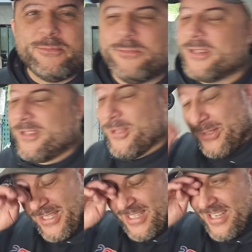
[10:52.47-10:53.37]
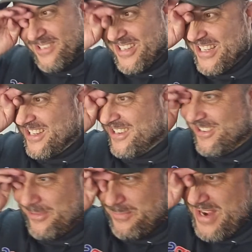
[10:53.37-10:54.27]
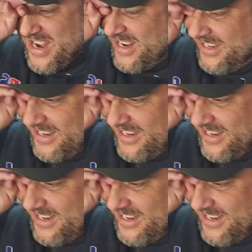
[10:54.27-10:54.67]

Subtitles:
put those in there. Like, oh man.